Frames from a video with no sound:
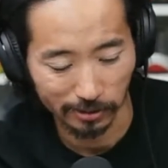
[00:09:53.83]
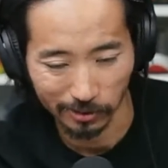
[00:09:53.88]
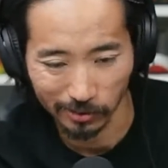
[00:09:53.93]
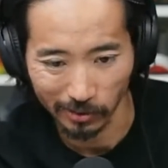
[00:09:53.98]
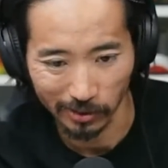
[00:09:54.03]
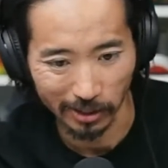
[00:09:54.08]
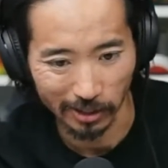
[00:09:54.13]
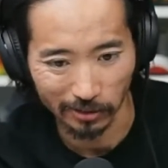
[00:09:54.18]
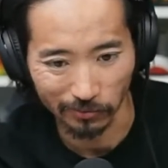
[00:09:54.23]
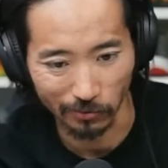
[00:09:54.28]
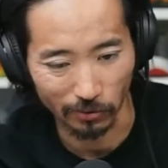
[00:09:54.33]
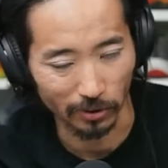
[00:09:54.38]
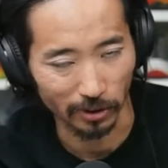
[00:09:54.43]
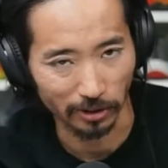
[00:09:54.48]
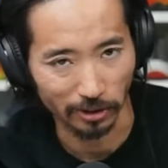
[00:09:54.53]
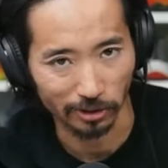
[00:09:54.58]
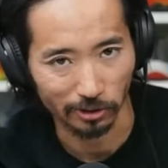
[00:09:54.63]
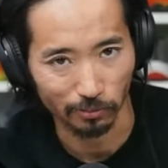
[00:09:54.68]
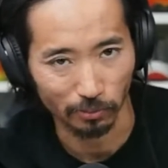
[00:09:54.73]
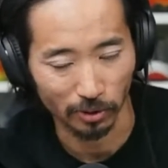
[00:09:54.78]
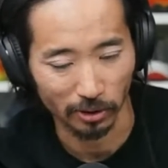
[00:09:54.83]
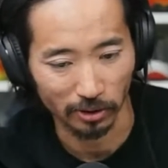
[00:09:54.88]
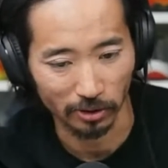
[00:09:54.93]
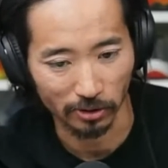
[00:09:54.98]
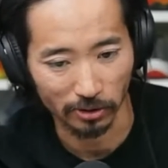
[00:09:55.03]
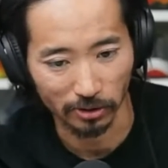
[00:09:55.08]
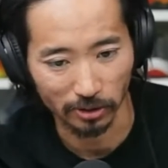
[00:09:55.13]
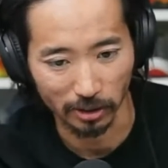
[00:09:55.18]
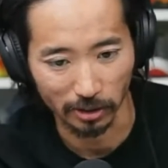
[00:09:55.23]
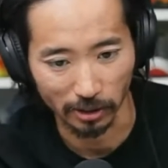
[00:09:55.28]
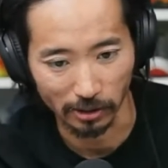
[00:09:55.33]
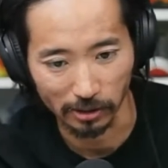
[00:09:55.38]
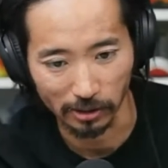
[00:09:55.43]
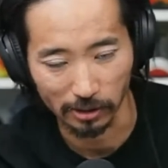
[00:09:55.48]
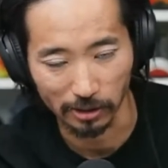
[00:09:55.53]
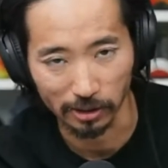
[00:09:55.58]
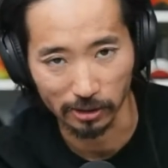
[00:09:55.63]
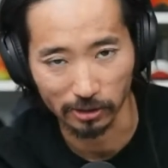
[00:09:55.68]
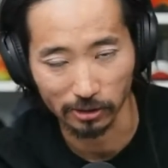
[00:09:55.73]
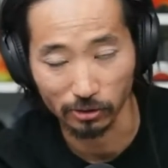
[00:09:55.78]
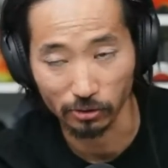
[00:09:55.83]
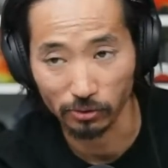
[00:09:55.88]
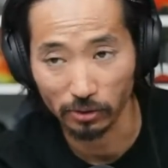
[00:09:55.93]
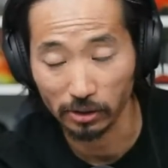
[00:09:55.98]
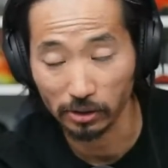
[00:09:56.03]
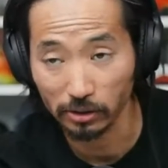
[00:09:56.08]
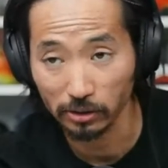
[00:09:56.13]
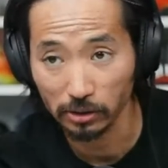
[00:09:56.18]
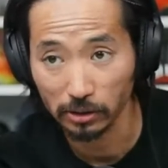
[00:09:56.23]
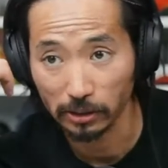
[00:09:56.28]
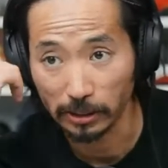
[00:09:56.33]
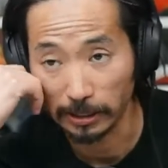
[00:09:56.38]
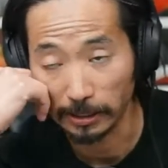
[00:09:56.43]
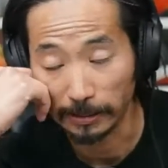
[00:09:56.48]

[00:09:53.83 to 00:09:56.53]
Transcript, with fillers: So I guess for like the sprinters and then the distance runners.